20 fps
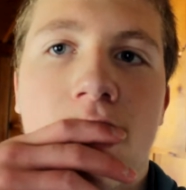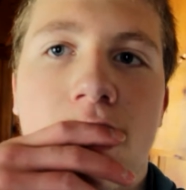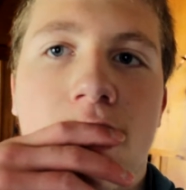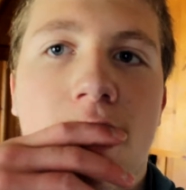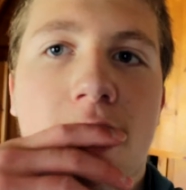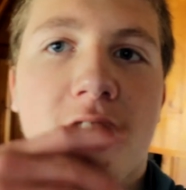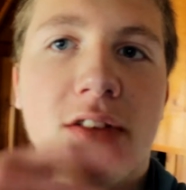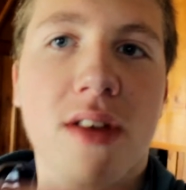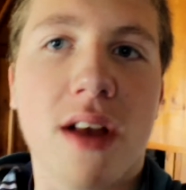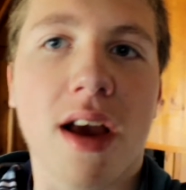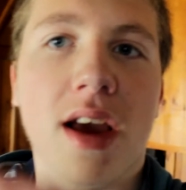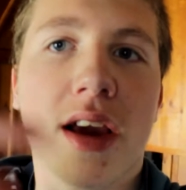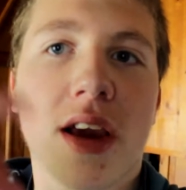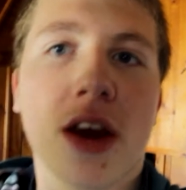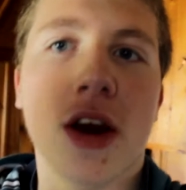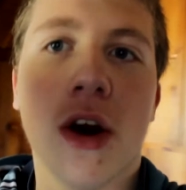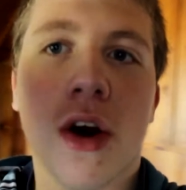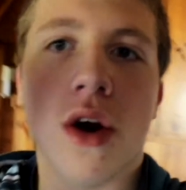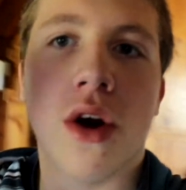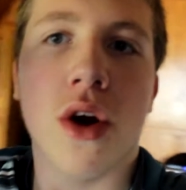looks
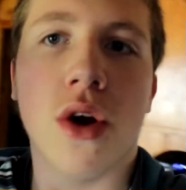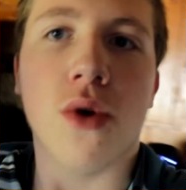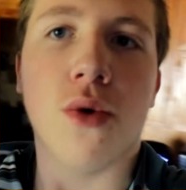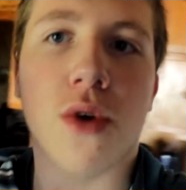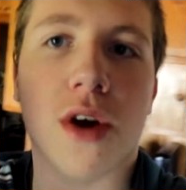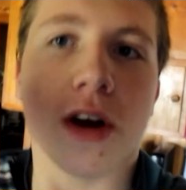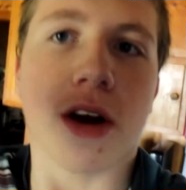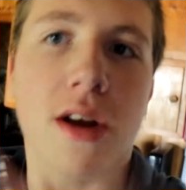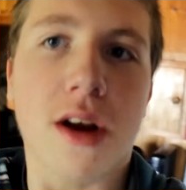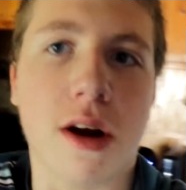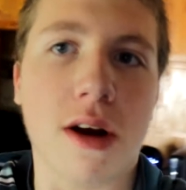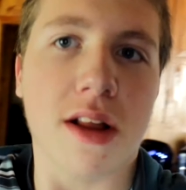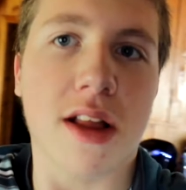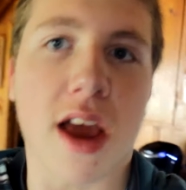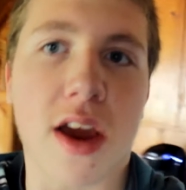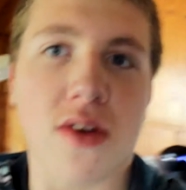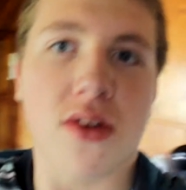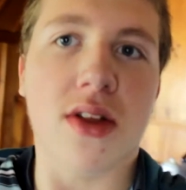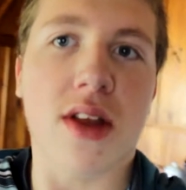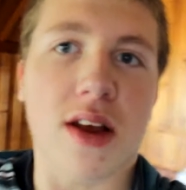like we're gonna go
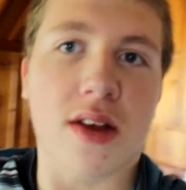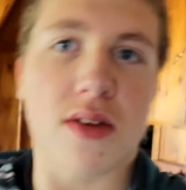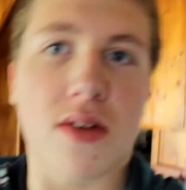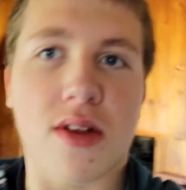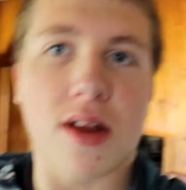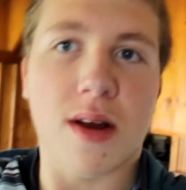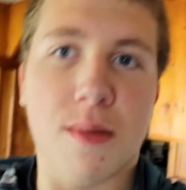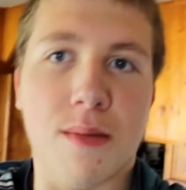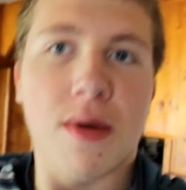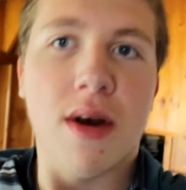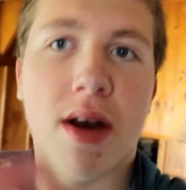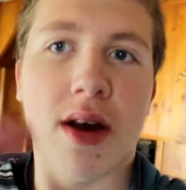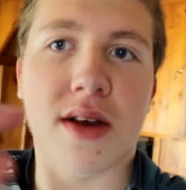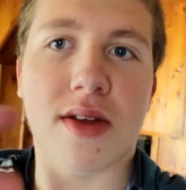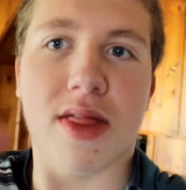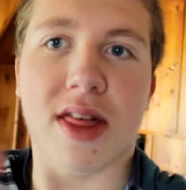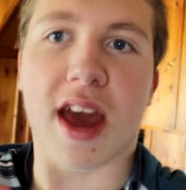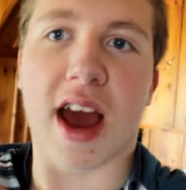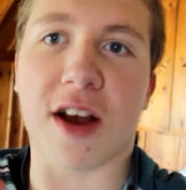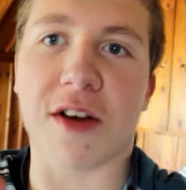taste test them,
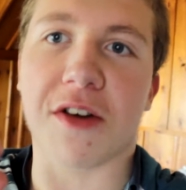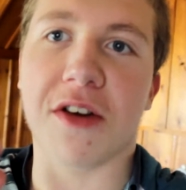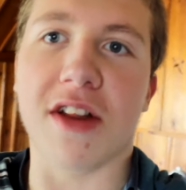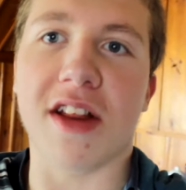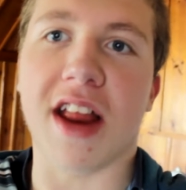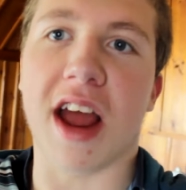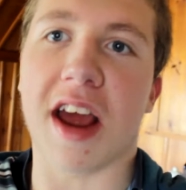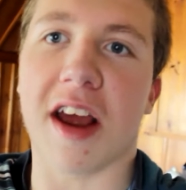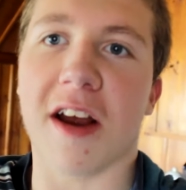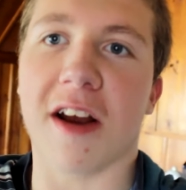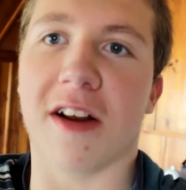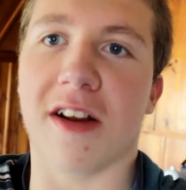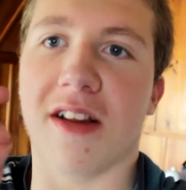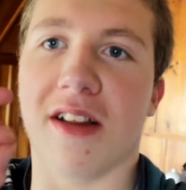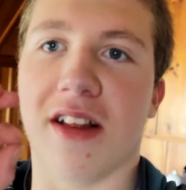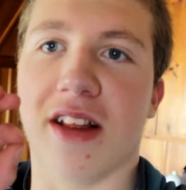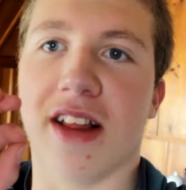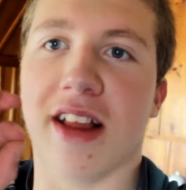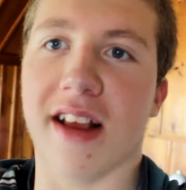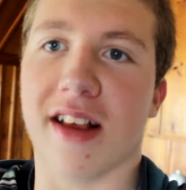see how good they are
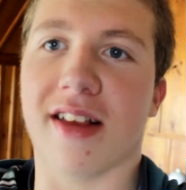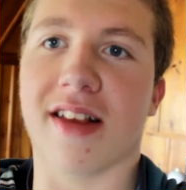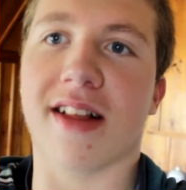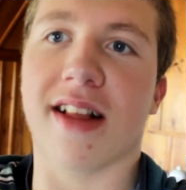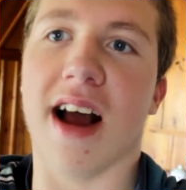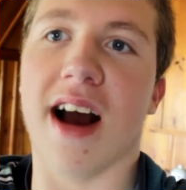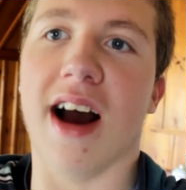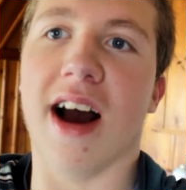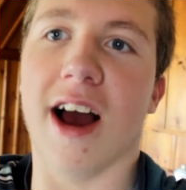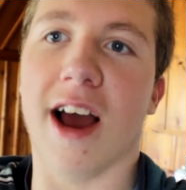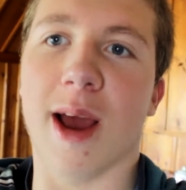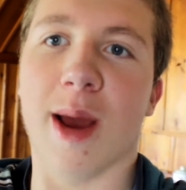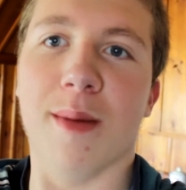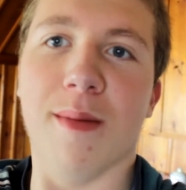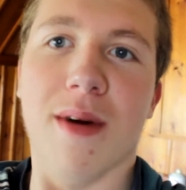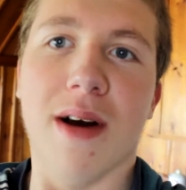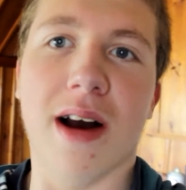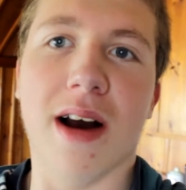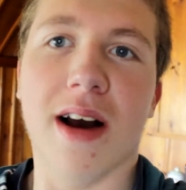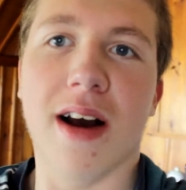this time.